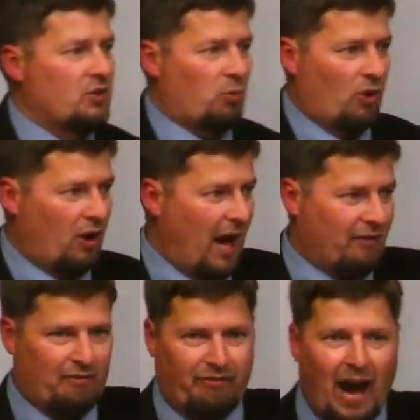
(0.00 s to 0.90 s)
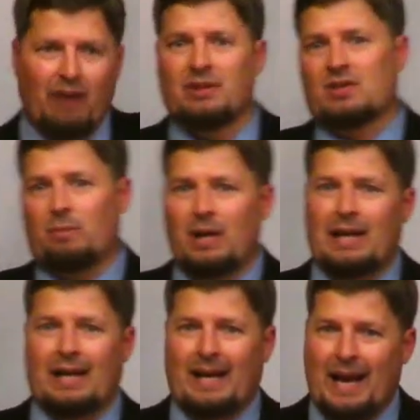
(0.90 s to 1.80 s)
where they're having violence committed
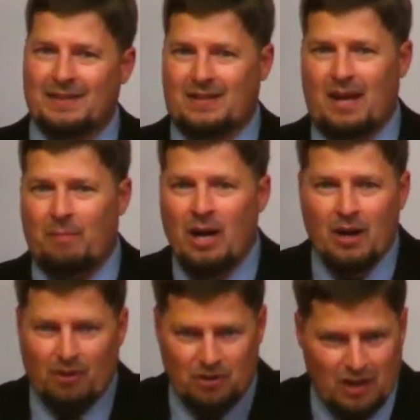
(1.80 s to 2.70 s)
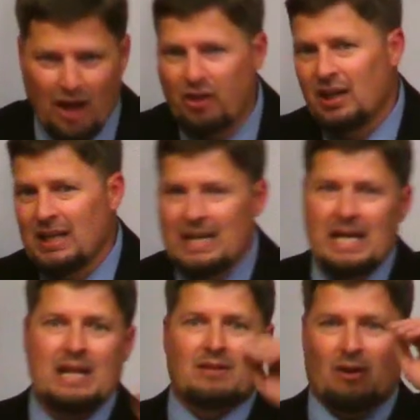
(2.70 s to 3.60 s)
against them. There's nothing to
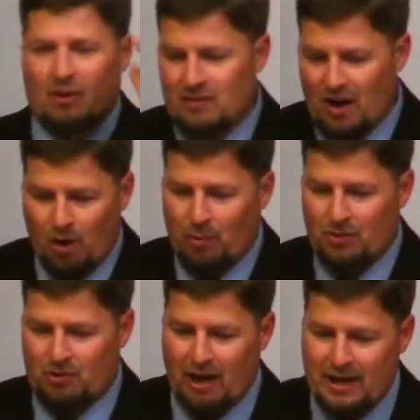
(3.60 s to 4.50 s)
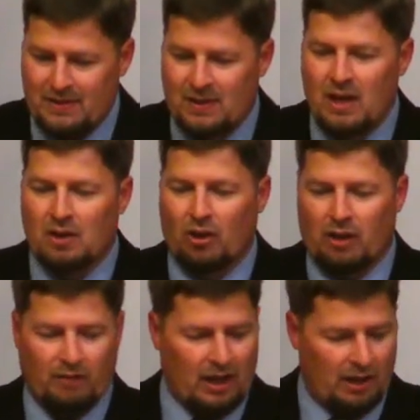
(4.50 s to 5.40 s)
eat. They're in terrible straits. Look
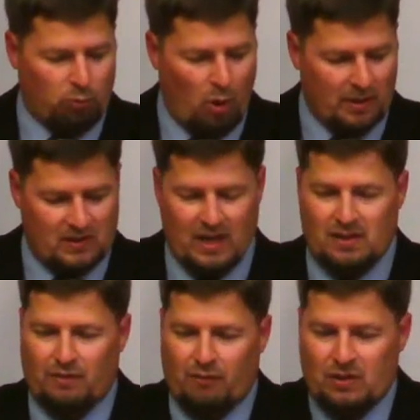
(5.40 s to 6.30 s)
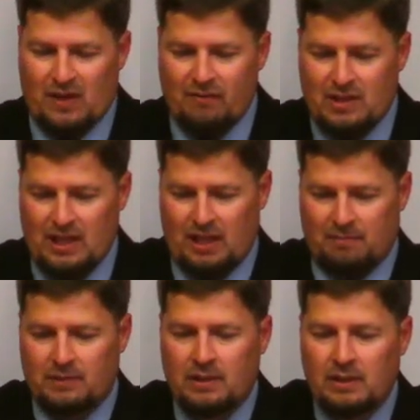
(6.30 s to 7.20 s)
at uh, Romans 6 and verse 17.
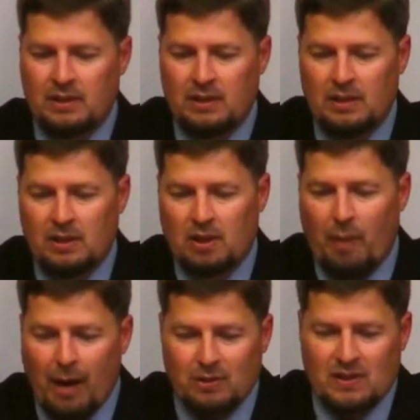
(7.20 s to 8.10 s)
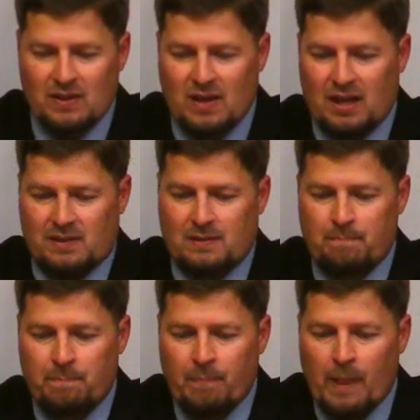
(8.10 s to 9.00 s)
The Bible says this
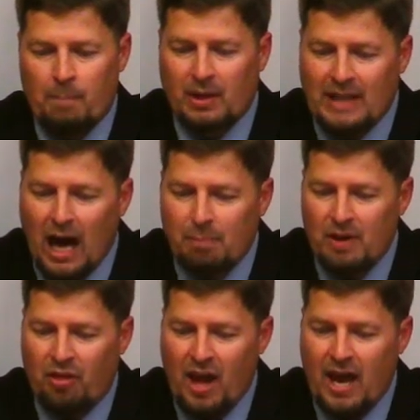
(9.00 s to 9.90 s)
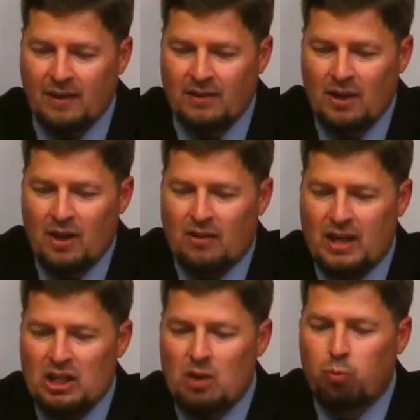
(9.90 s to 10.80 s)
But God be thanked
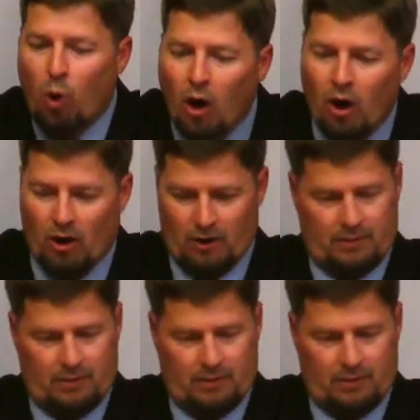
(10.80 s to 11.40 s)
that ye were